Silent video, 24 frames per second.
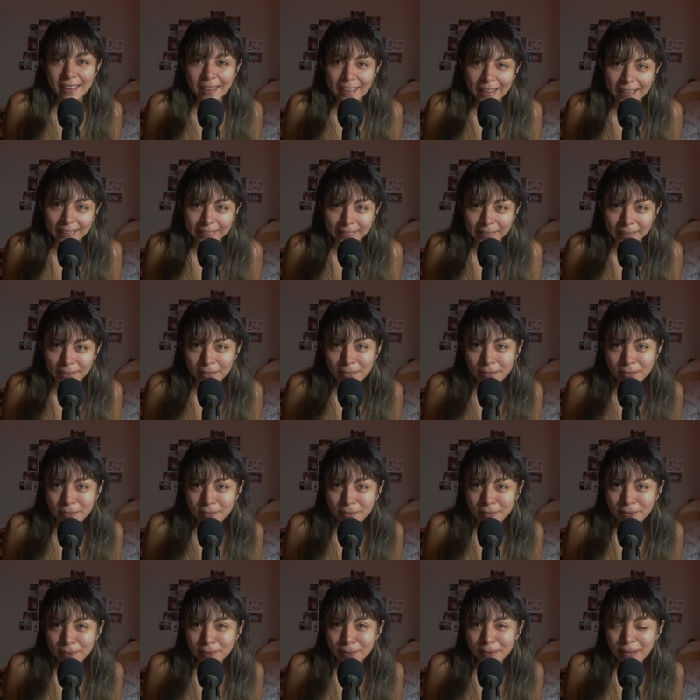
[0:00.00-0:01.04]

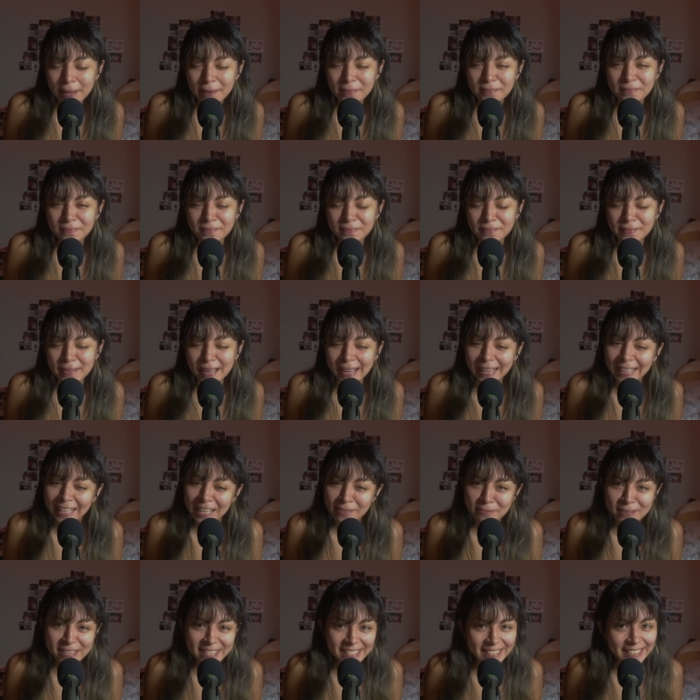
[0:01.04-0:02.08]
Hello, my
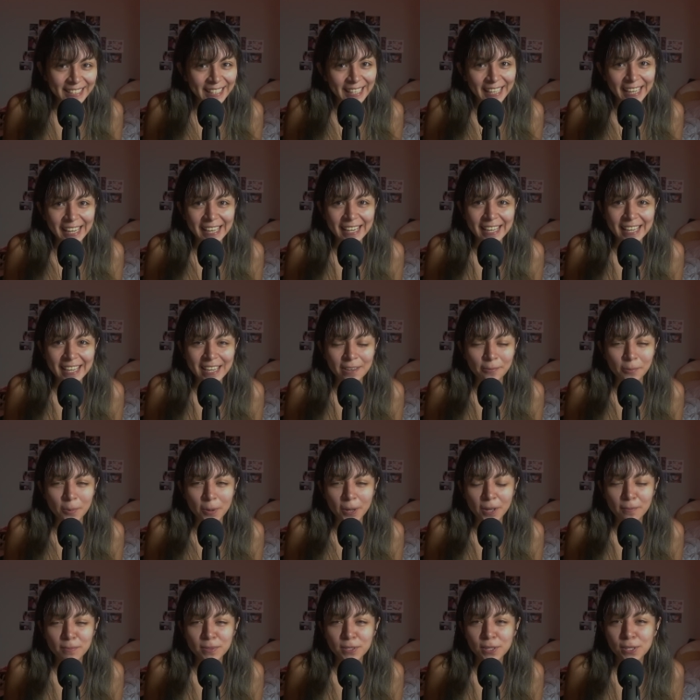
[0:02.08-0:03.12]
name is Katie and
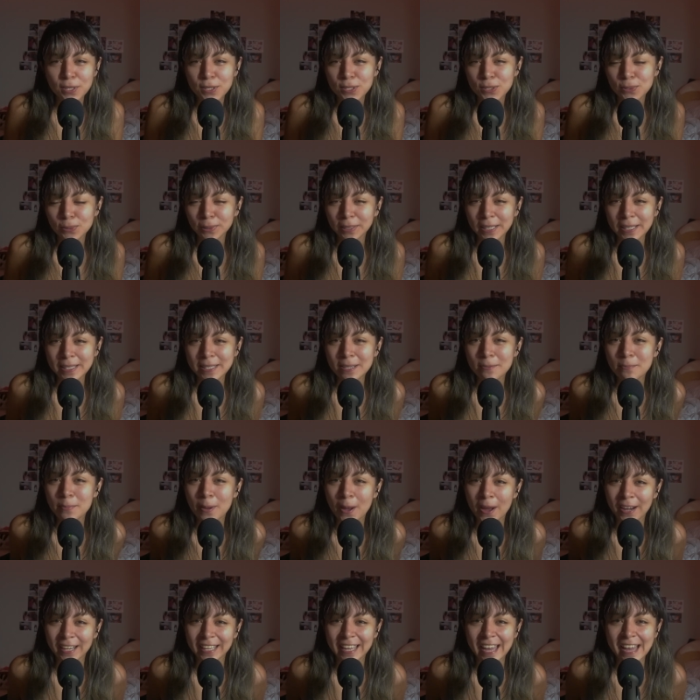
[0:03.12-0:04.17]
welcome to the SOLITA
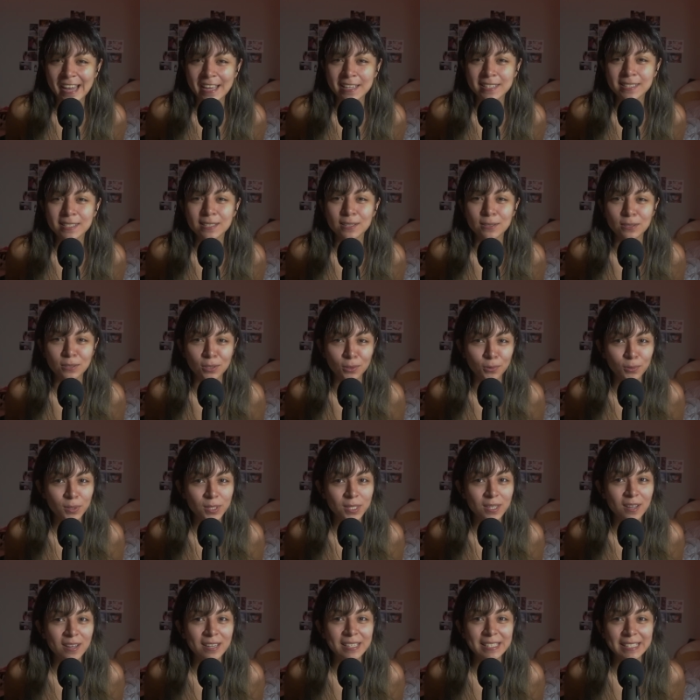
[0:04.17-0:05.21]
podcast,
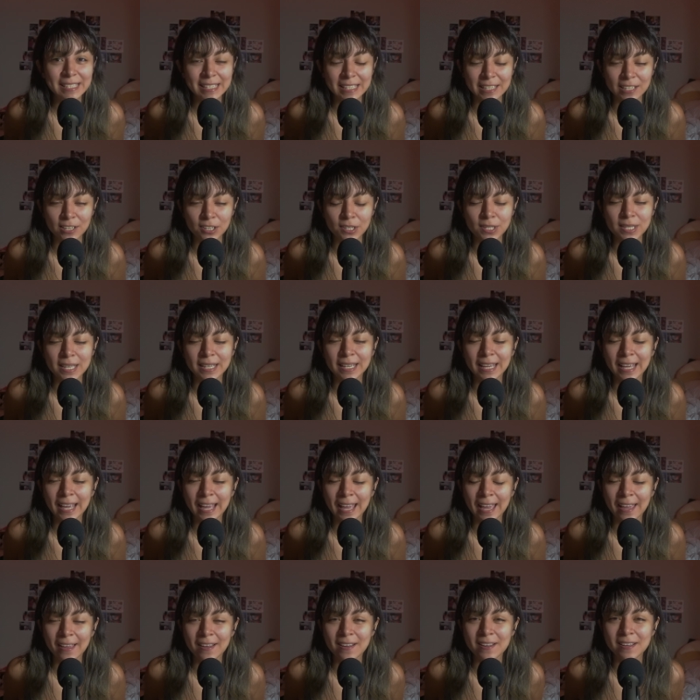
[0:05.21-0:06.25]
Notes on Tears and
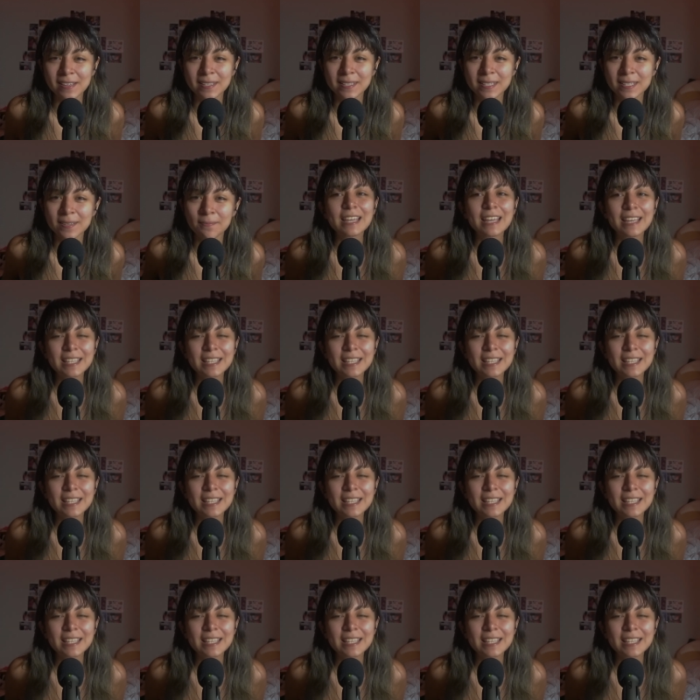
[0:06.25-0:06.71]
Chaos.